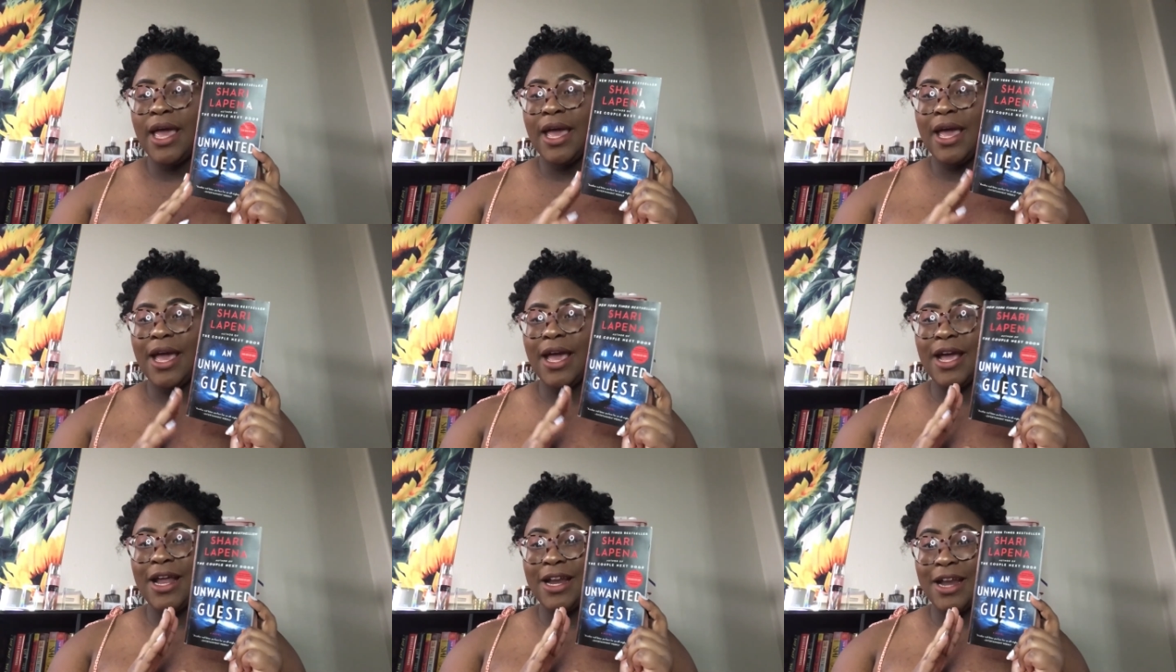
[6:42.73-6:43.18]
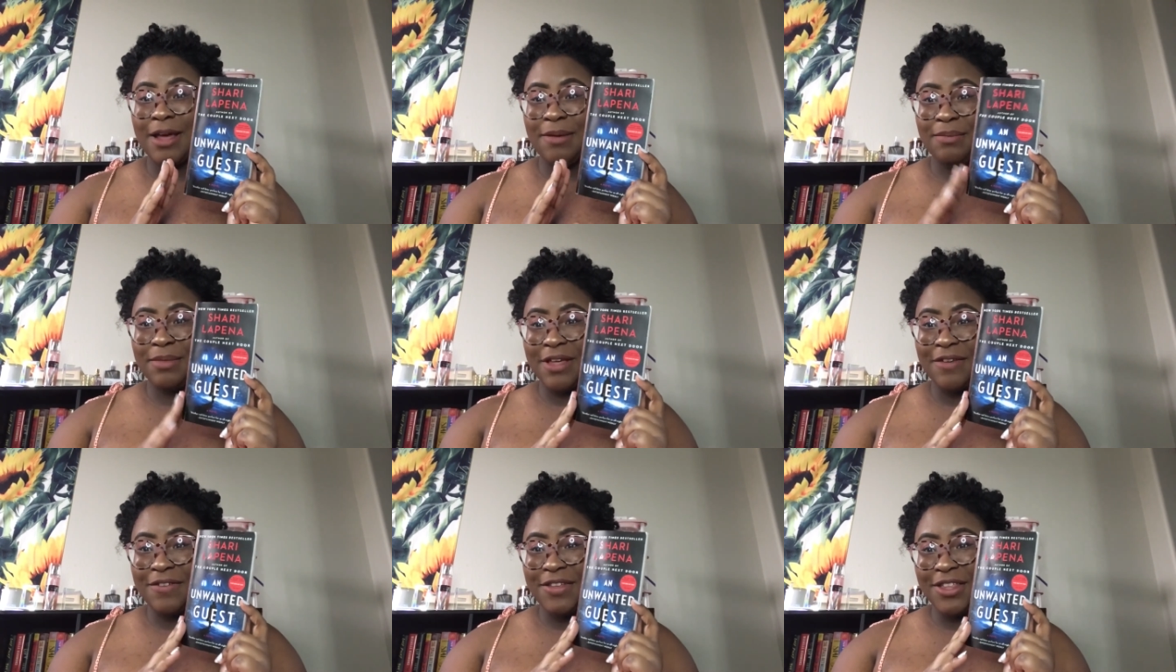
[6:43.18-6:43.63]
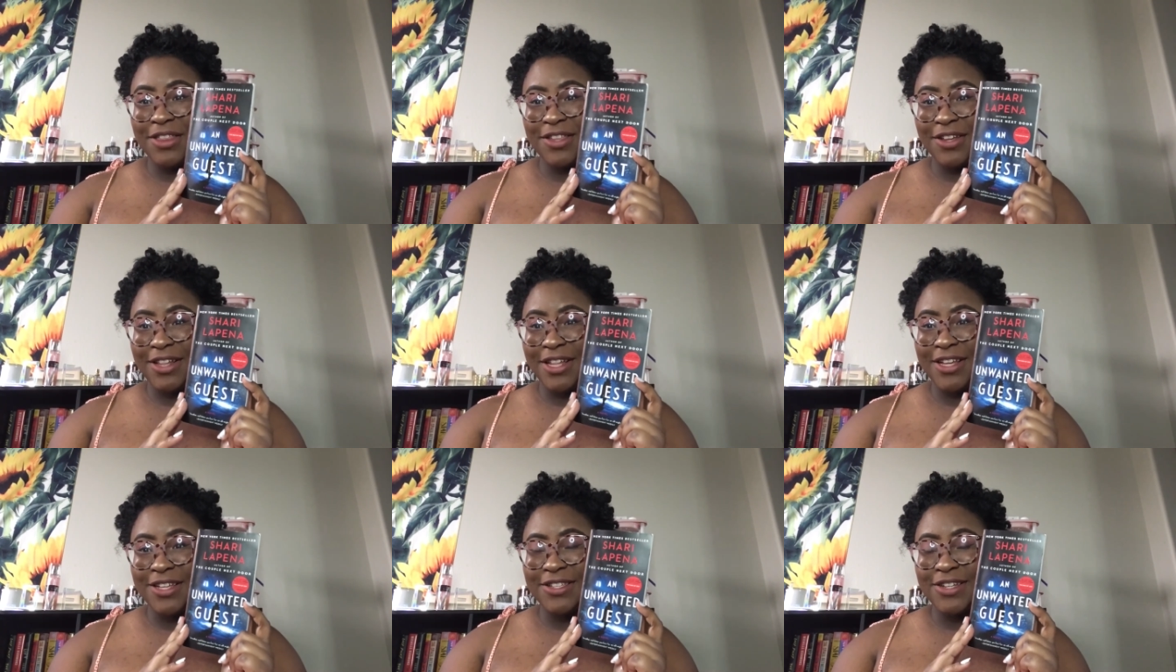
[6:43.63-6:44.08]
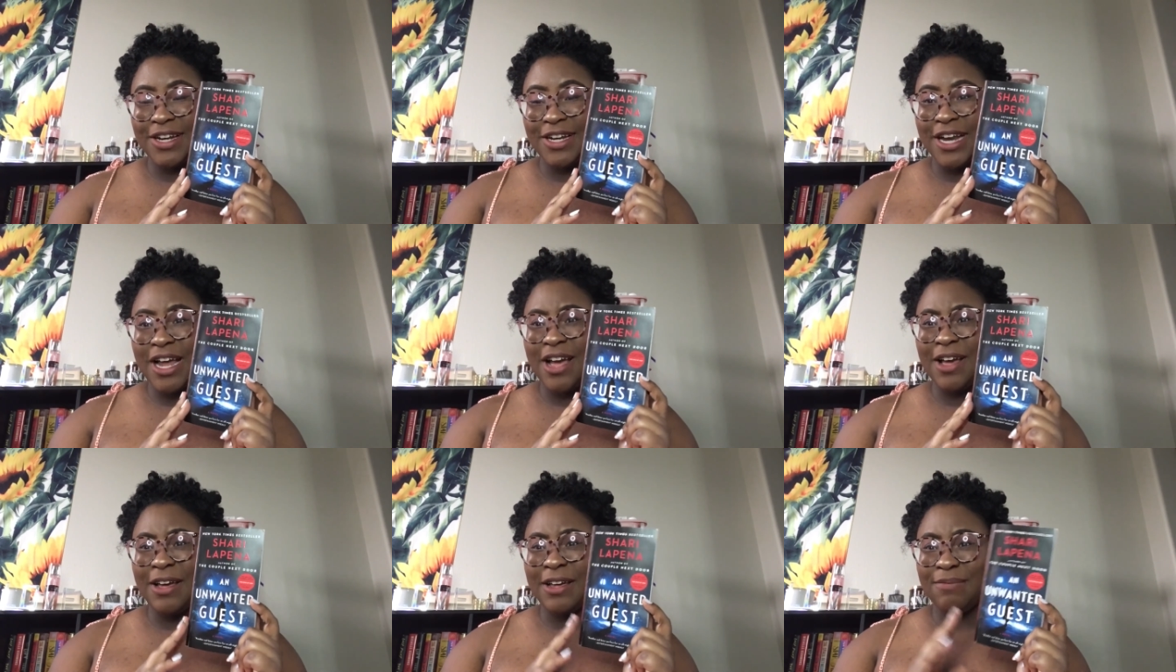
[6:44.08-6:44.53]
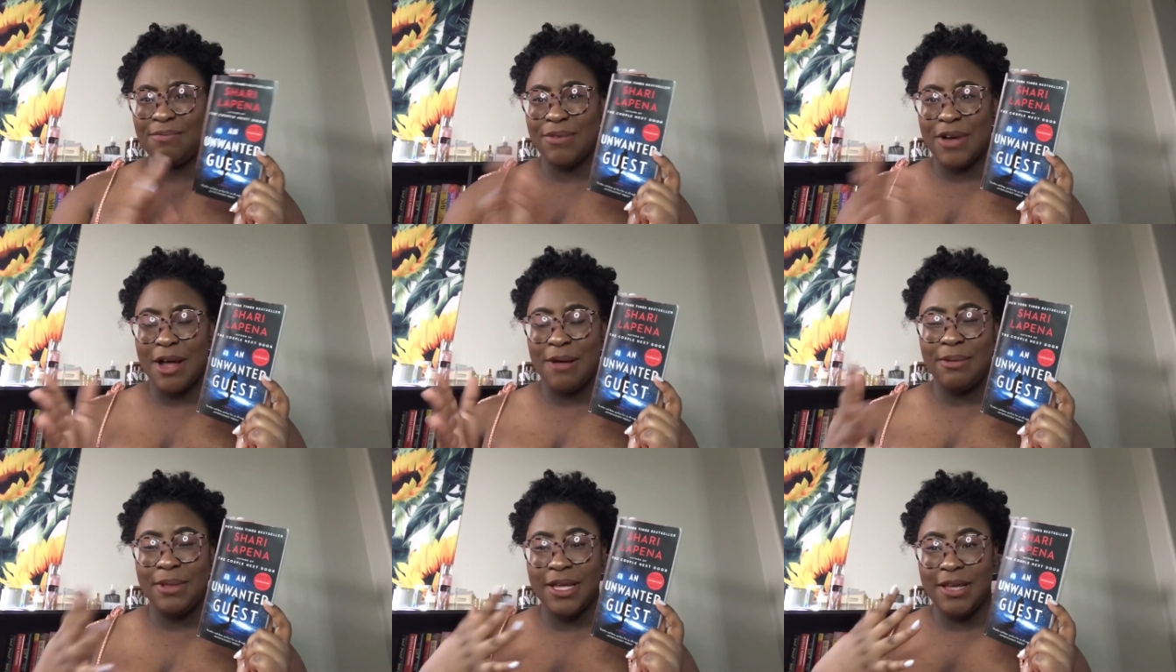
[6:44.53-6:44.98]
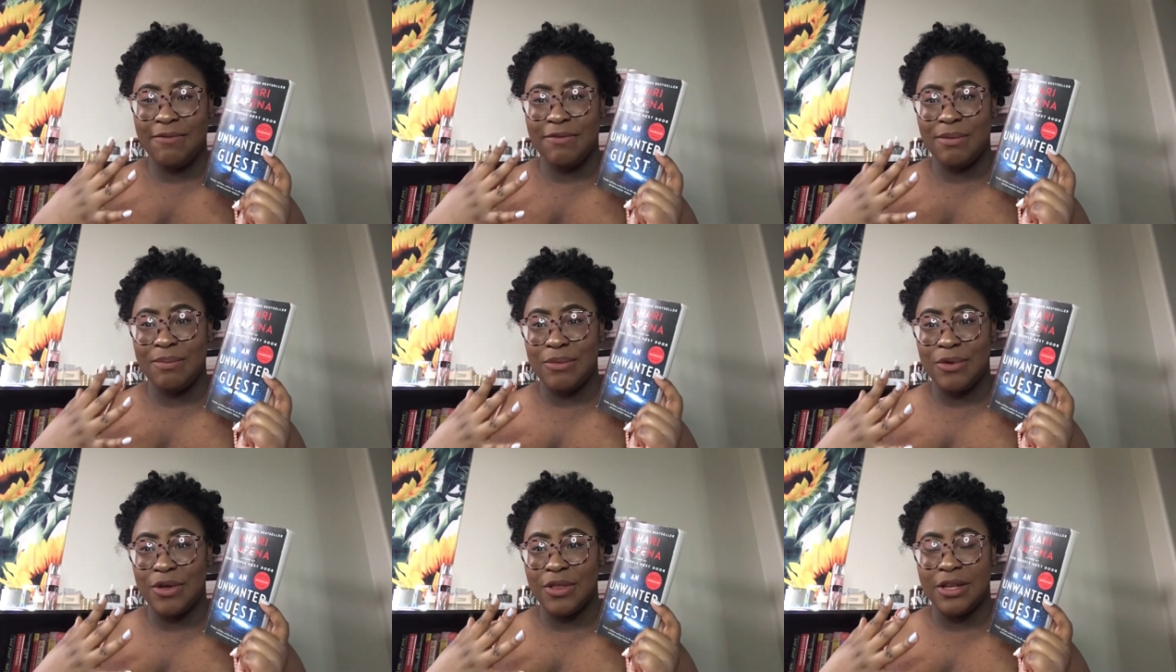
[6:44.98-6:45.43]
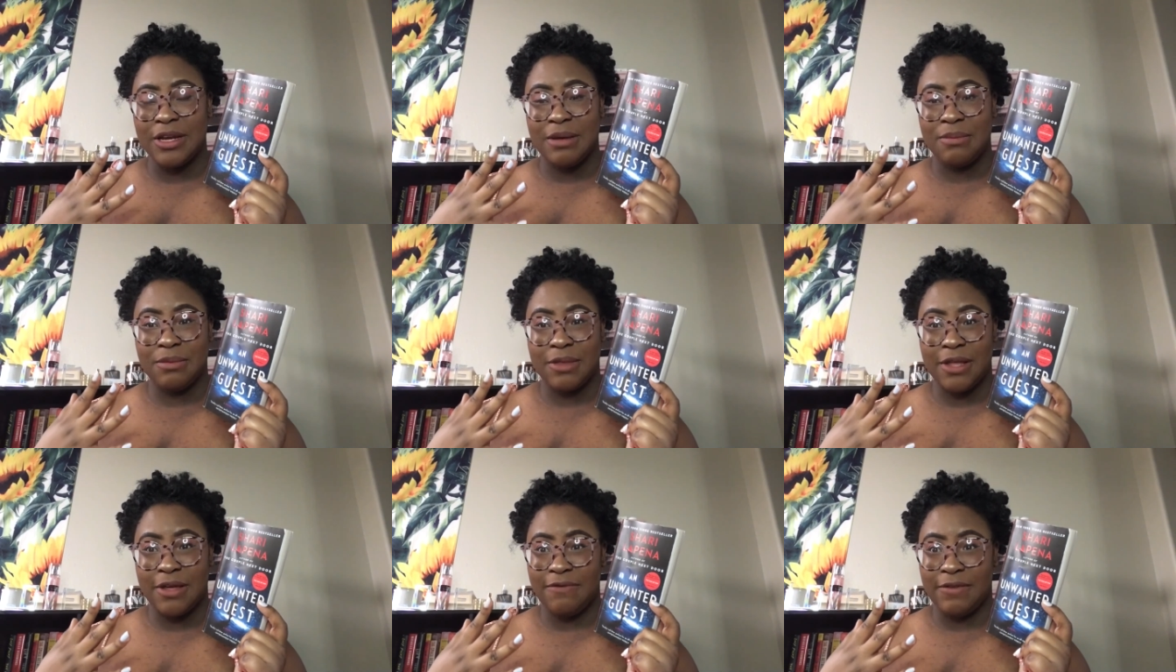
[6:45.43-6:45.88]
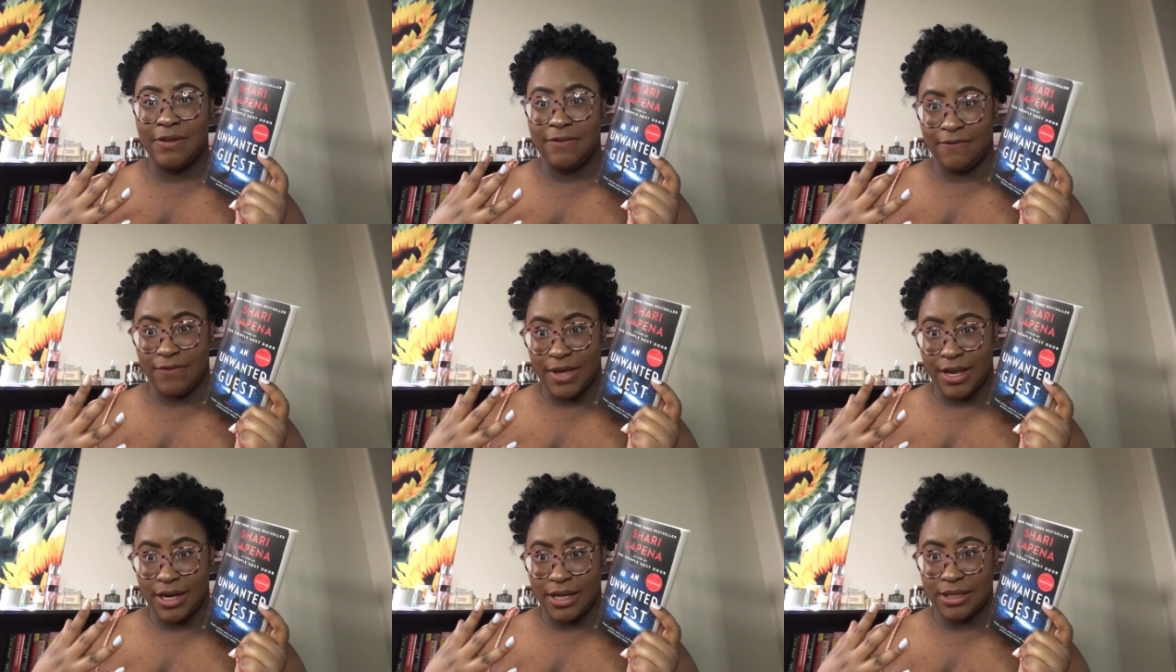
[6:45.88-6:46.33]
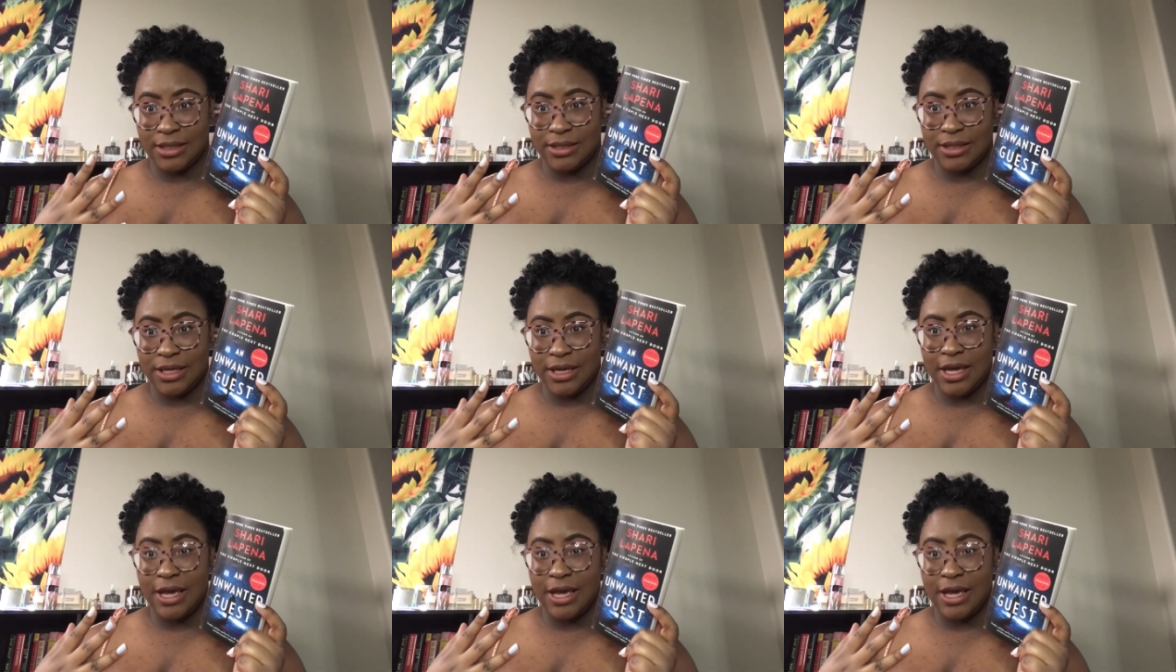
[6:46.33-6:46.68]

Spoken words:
and I'm loving thrillers right now, probably even more than I'm loving fantasy,